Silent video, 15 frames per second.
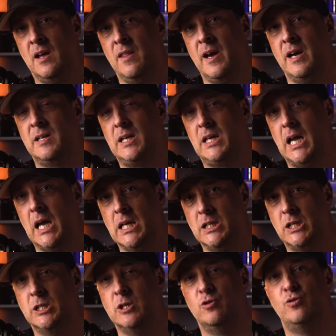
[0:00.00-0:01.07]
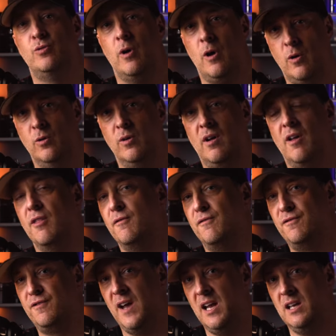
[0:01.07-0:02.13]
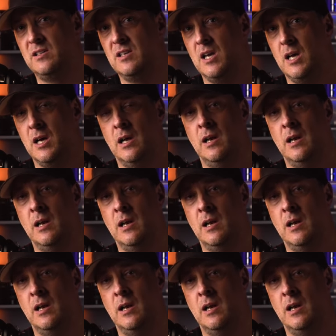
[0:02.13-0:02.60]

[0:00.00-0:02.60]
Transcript: that can control the fate